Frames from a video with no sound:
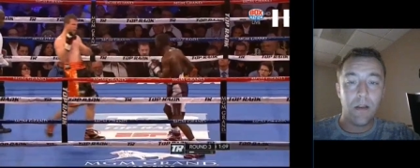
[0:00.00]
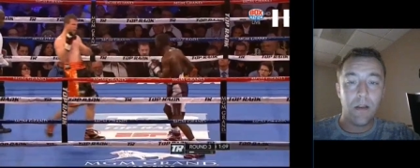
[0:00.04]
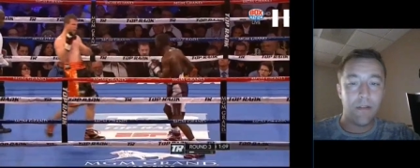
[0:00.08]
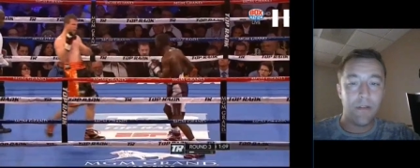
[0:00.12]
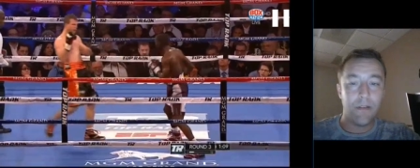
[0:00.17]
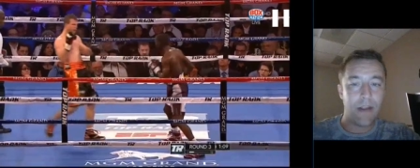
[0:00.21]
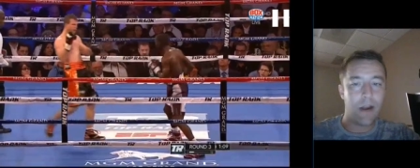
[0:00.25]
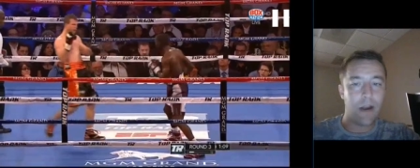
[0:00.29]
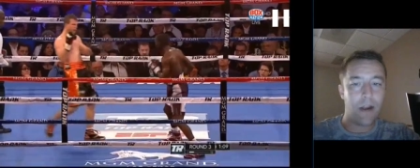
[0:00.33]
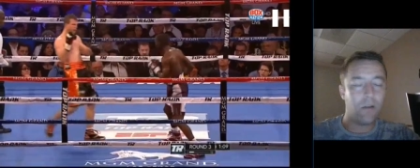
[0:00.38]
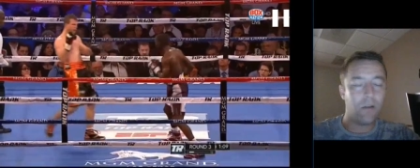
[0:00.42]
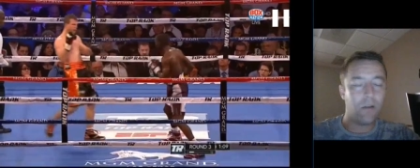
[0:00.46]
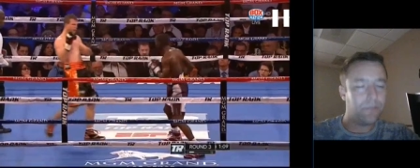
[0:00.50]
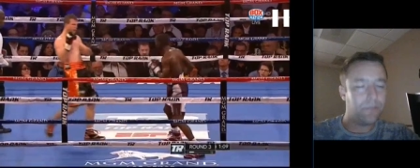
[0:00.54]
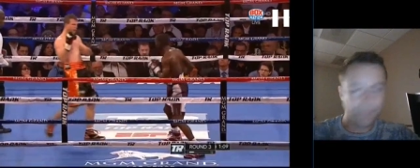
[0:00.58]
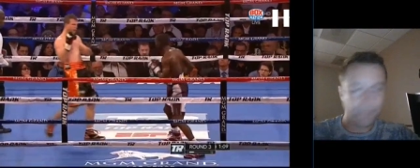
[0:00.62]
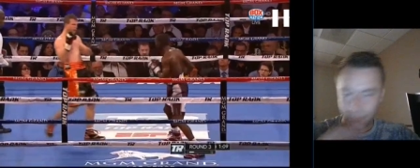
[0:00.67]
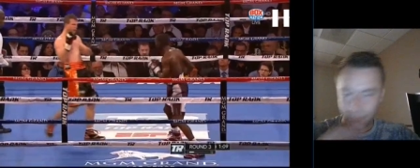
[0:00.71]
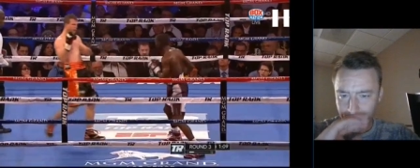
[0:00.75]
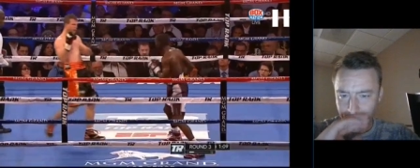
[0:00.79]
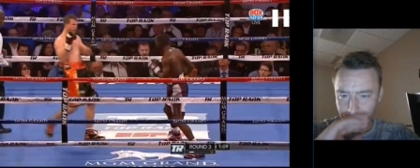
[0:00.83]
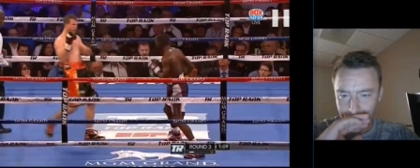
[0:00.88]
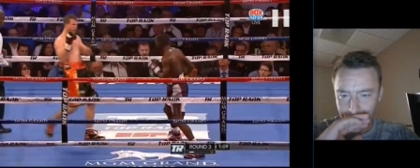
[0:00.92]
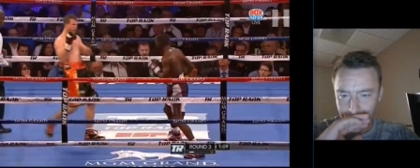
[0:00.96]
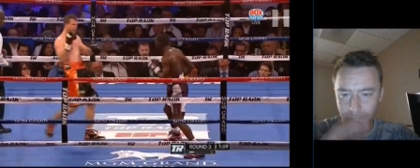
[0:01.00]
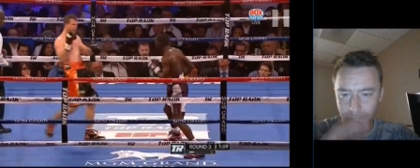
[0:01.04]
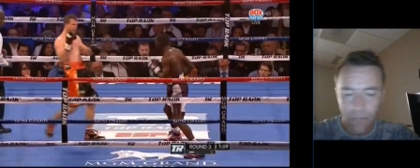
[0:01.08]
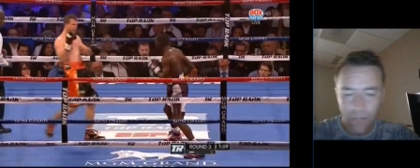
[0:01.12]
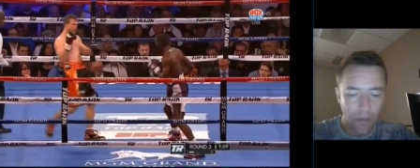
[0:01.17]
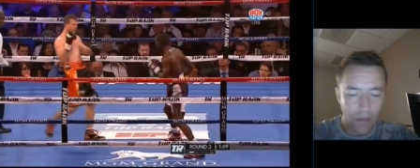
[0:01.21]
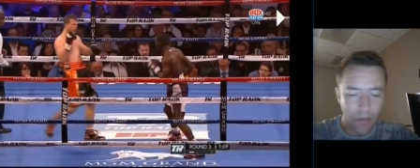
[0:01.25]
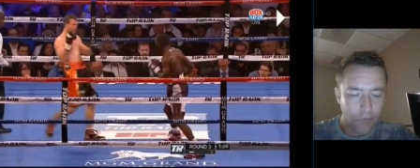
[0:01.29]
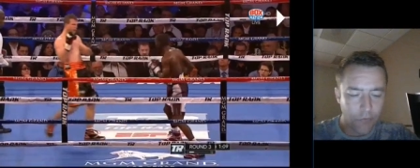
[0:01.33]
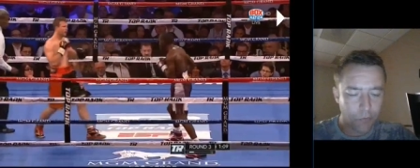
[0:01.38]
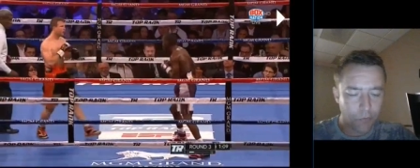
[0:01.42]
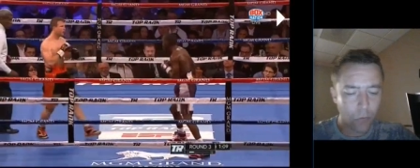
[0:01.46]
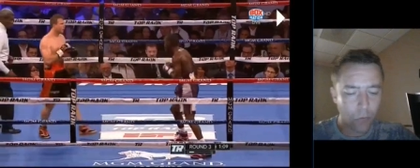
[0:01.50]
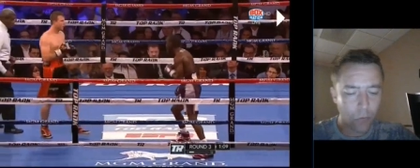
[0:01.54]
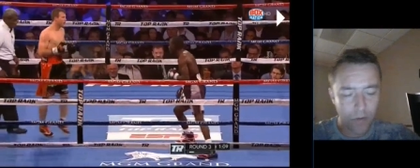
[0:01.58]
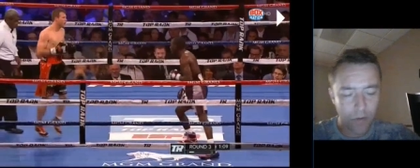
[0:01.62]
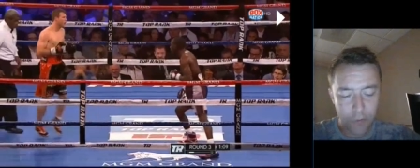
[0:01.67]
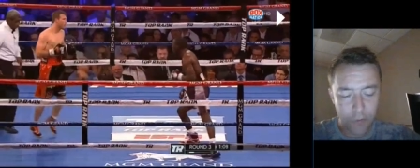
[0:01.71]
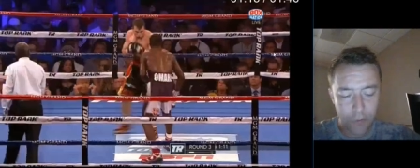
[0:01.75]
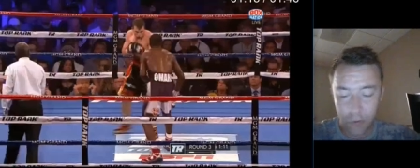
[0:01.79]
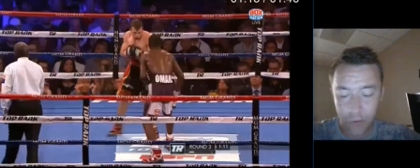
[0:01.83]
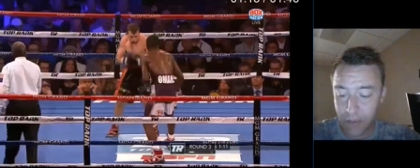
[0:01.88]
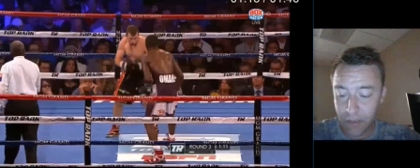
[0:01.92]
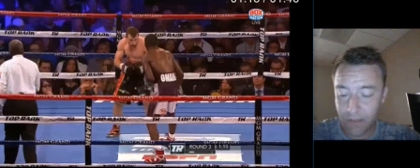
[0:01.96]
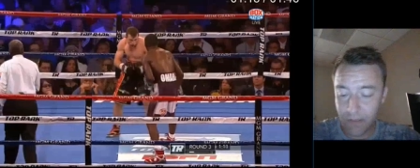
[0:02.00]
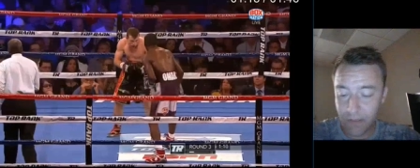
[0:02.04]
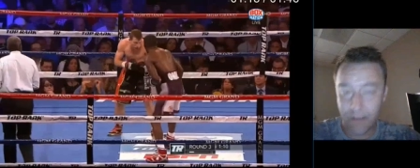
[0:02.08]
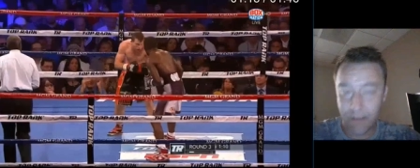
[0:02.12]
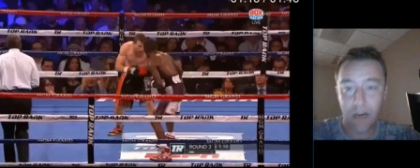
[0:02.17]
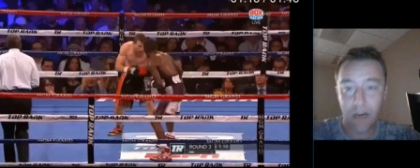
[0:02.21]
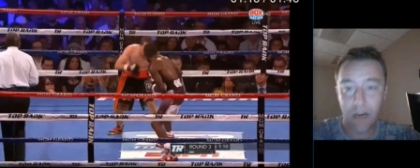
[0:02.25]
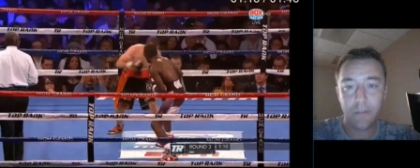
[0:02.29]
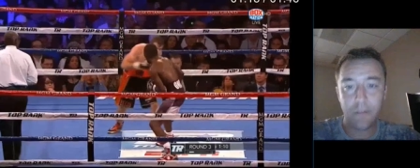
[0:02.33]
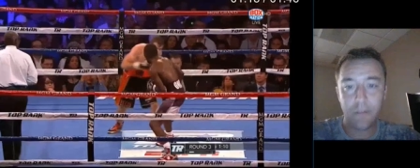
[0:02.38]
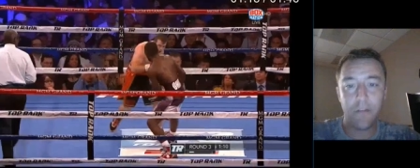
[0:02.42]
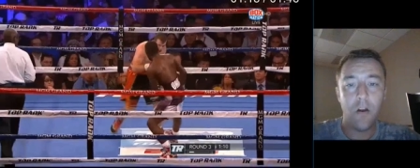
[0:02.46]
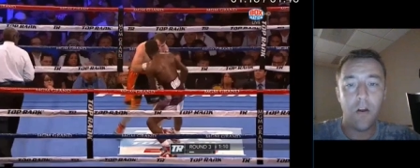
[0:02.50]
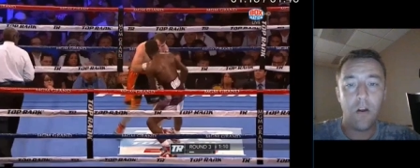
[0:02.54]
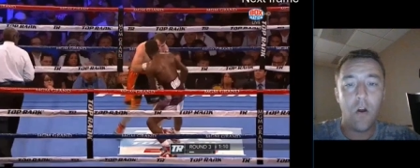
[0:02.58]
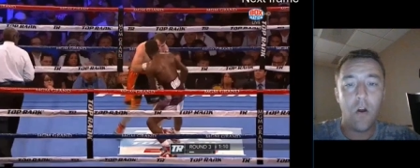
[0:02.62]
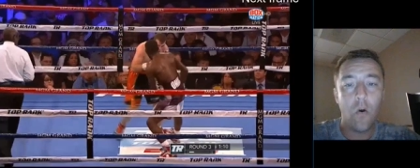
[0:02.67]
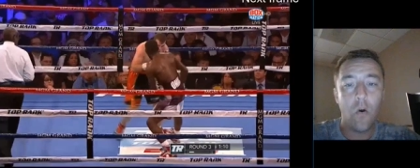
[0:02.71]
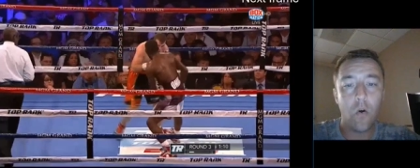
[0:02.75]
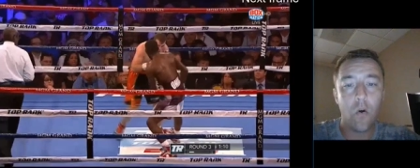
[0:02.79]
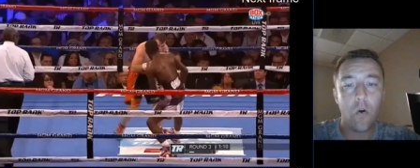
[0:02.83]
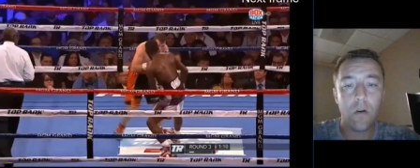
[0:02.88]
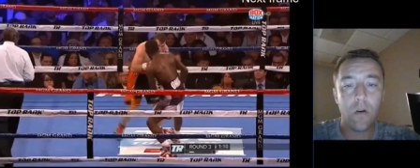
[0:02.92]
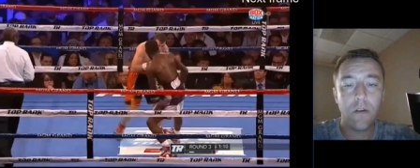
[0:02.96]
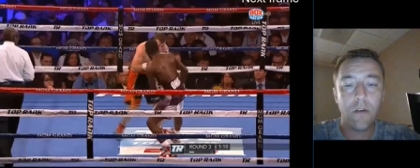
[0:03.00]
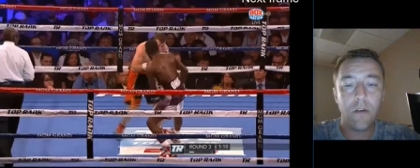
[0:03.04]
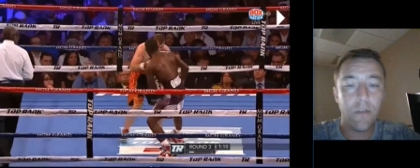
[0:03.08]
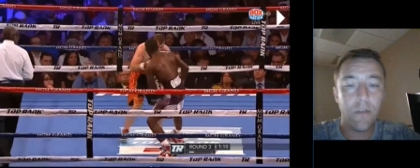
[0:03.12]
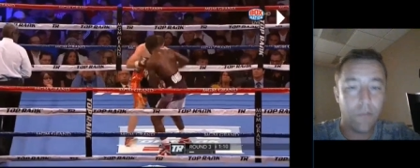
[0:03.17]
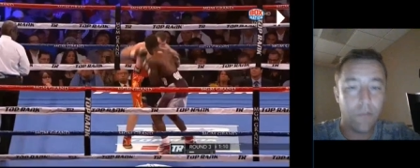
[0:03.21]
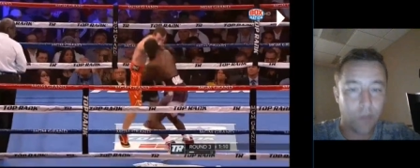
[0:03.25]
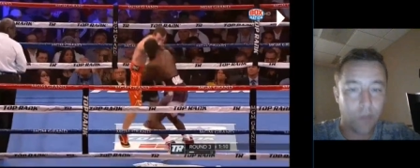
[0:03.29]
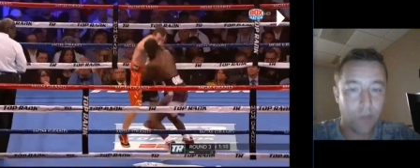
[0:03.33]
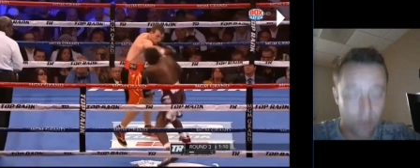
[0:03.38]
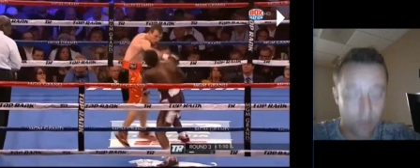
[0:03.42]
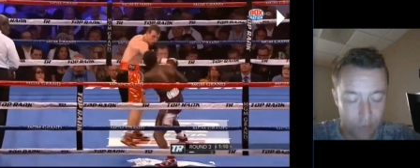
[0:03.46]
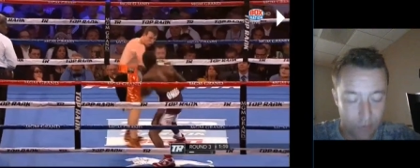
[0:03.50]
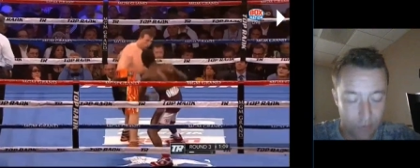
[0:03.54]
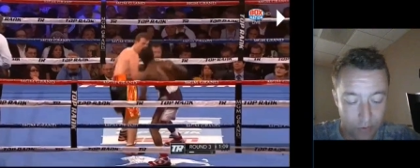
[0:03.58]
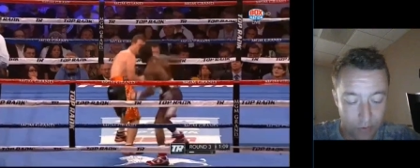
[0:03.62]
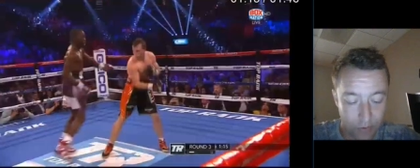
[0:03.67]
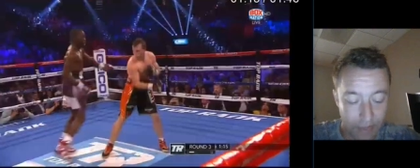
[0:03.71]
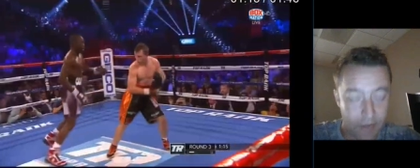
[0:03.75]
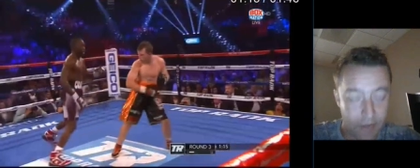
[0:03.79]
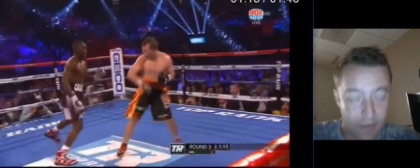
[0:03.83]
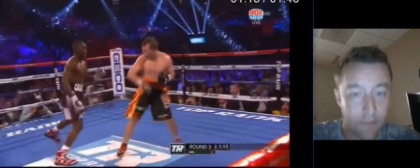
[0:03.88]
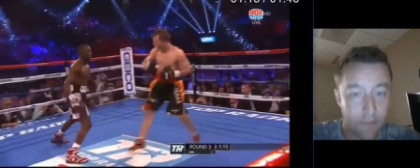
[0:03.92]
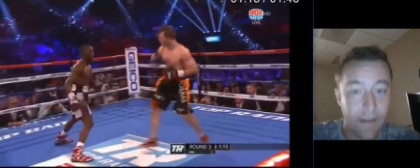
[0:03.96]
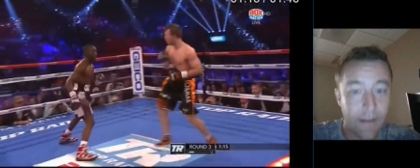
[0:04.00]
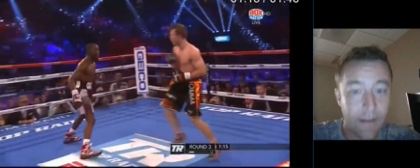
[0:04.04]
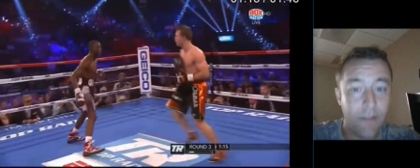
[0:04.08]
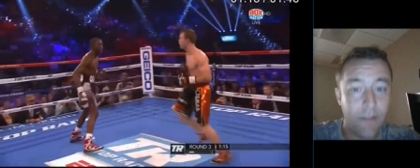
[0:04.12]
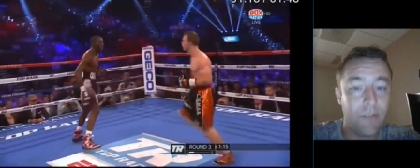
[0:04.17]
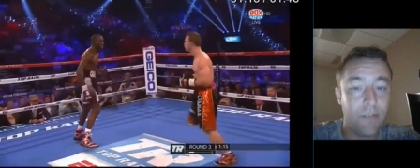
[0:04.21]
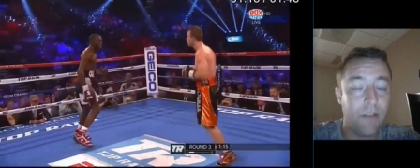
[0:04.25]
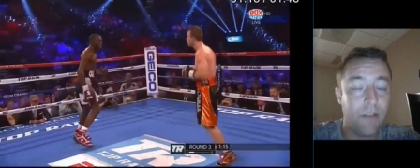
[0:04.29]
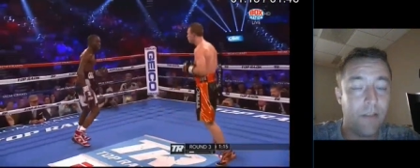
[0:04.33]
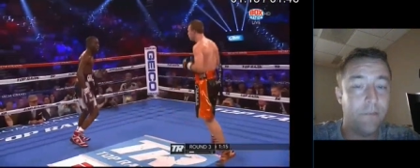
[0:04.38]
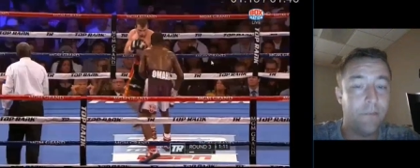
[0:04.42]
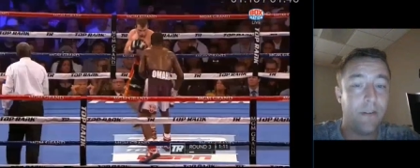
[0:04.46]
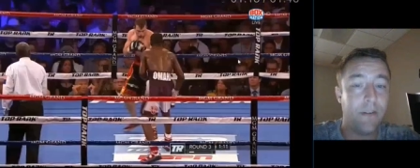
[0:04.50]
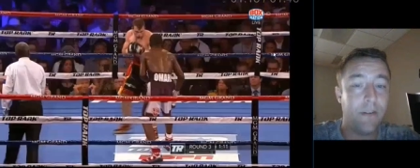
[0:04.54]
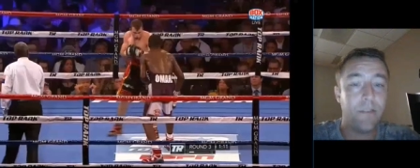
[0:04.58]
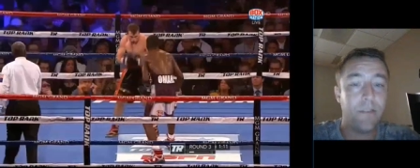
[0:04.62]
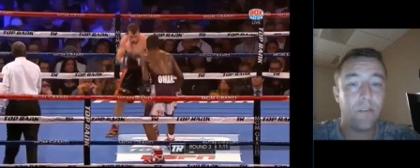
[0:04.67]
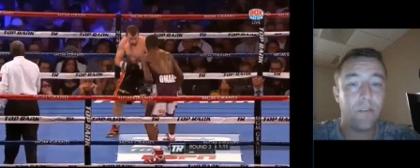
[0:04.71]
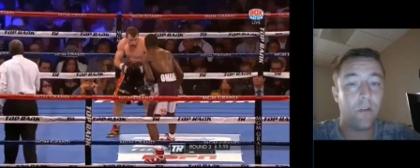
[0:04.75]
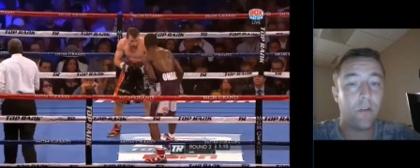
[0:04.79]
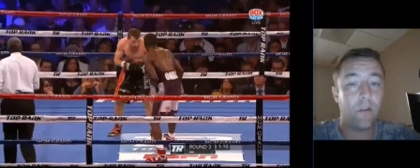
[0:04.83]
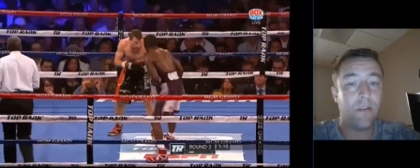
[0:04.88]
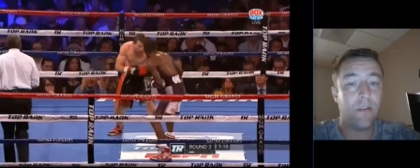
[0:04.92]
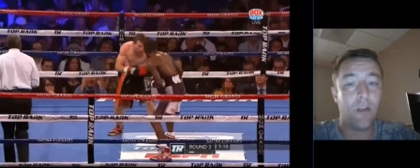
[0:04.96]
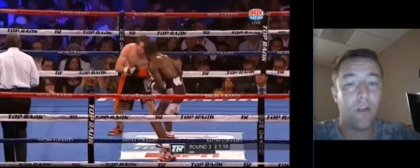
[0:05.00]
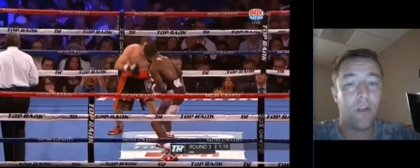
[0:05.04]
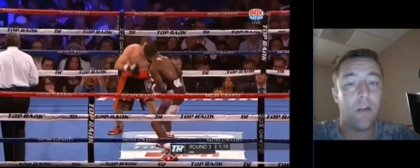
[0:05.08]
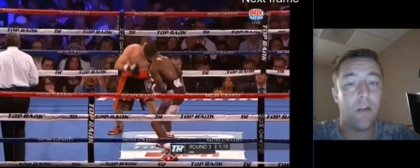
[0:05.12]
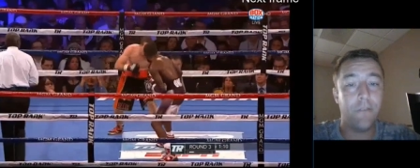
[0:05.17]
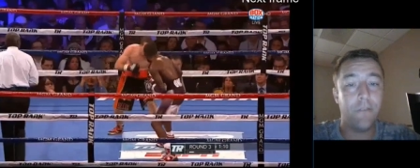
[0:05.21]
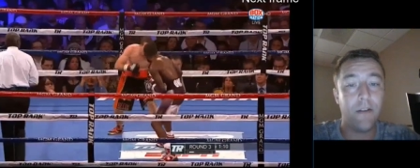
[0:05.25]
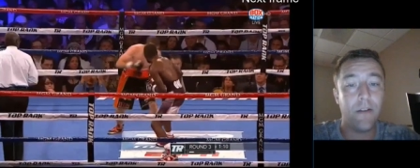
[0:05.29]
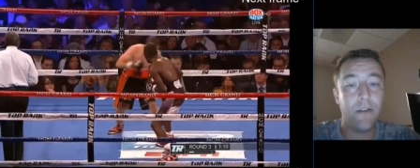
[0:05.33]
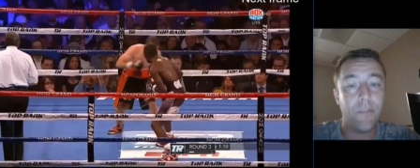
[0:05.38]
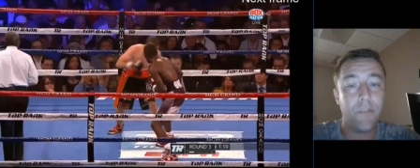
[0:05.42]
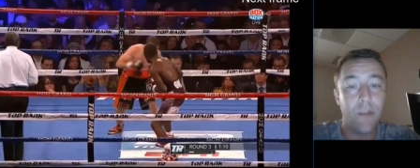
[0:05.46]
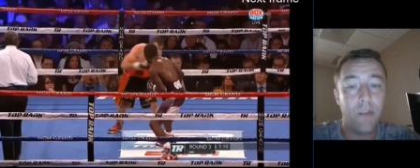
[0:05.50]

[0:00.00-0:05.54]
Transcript: Now, some more interesting stuff. Horn starts layering his defense, or his offense,